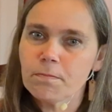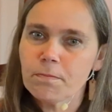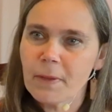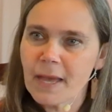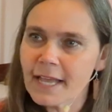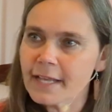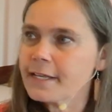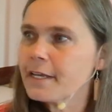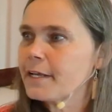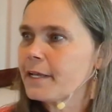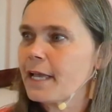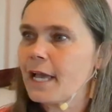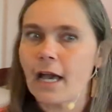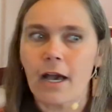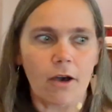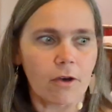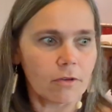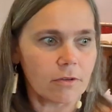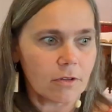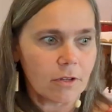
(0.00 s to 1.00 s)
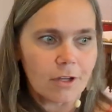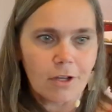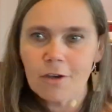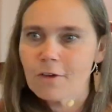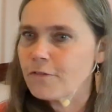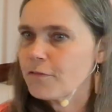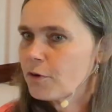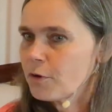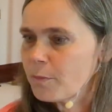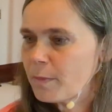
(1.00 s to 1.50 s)
bank account,
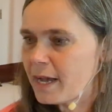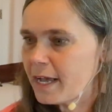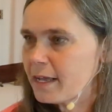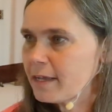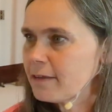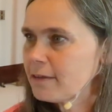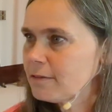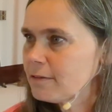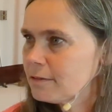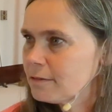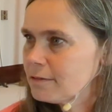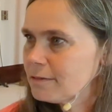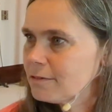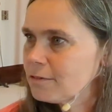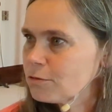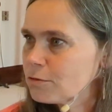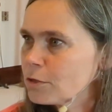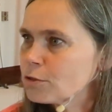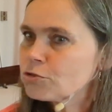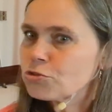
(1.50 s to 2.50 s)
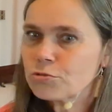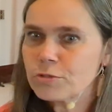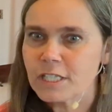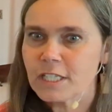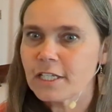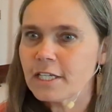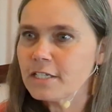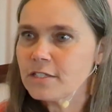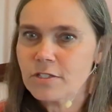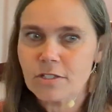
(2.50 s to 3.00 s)
for my grocery
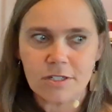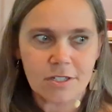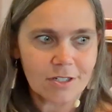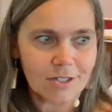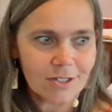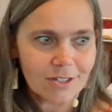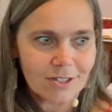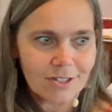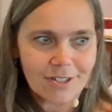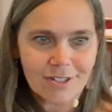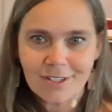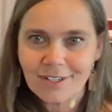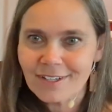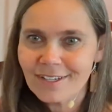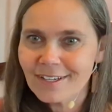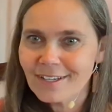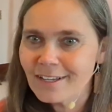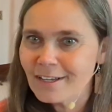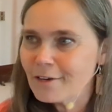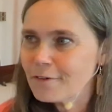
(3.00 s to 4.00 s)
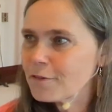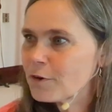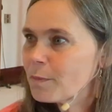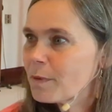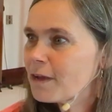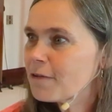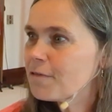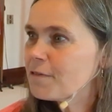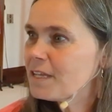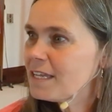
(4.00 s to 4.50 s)
list, for
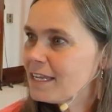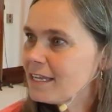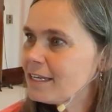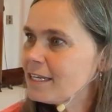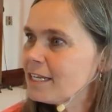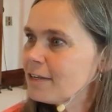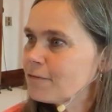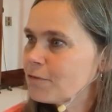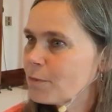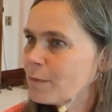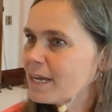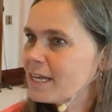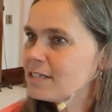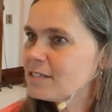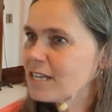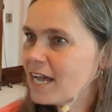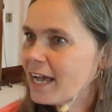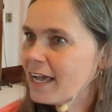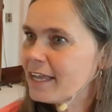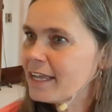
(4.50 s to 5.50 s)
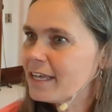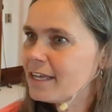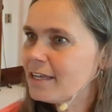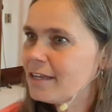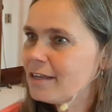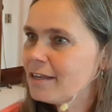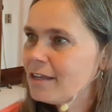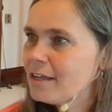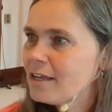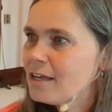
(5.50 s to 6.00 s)
my eating, for my
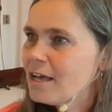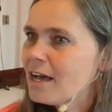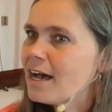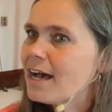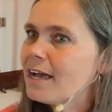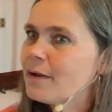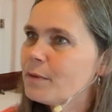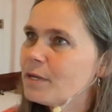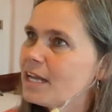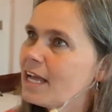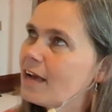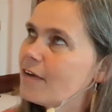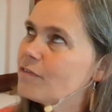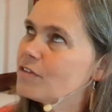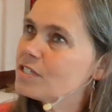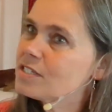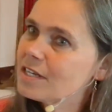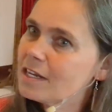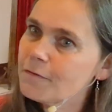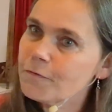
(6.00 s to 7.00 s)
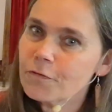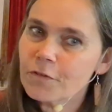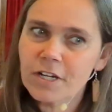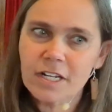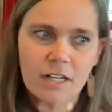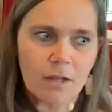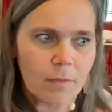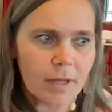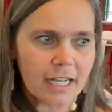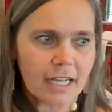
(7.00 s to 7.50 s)
diet, I would have the same
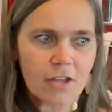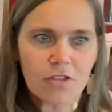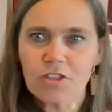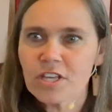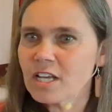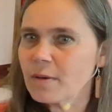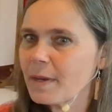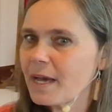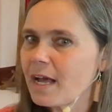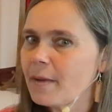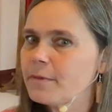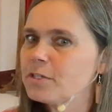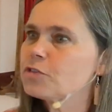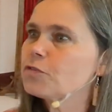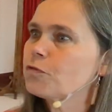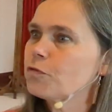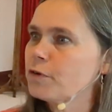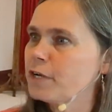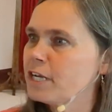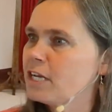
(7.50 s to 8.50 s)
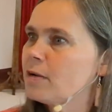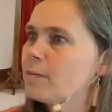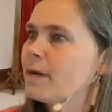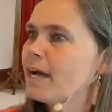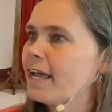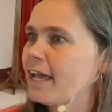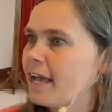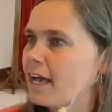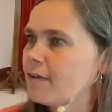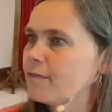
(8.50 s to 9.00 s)
freedom. I think about how much freedom
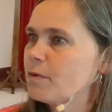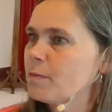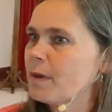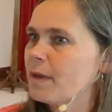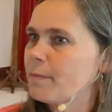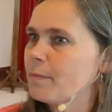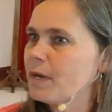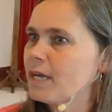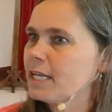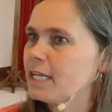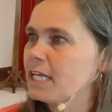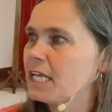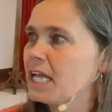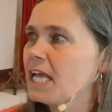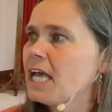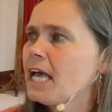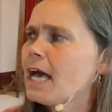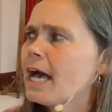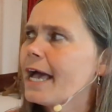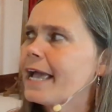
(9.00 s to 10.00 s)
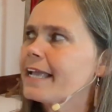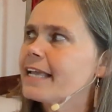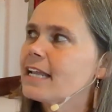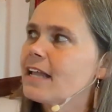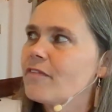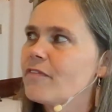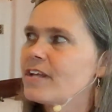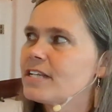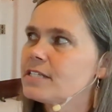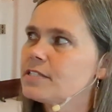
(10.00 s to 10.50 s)
I have in my money. I could
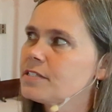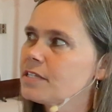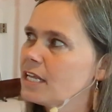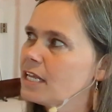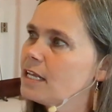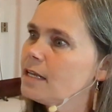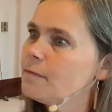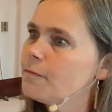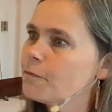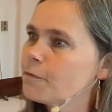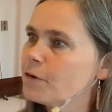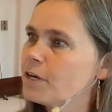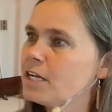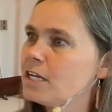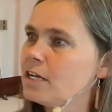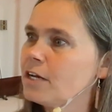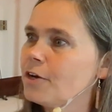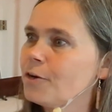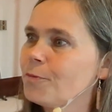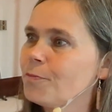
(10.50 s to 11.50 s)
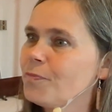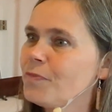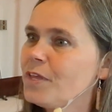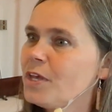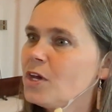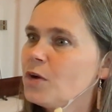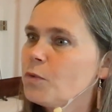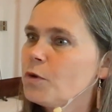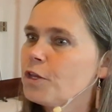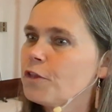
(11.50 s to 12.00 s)
have that same freedom
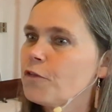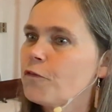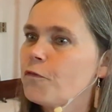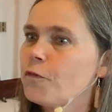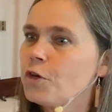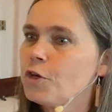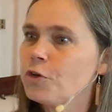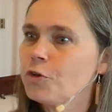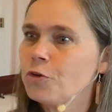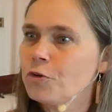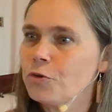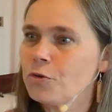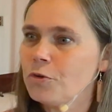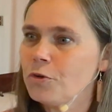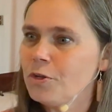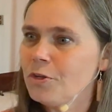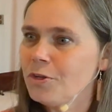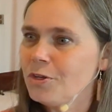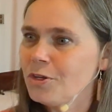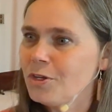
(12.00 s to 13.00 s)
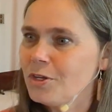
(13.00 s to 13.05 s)
with food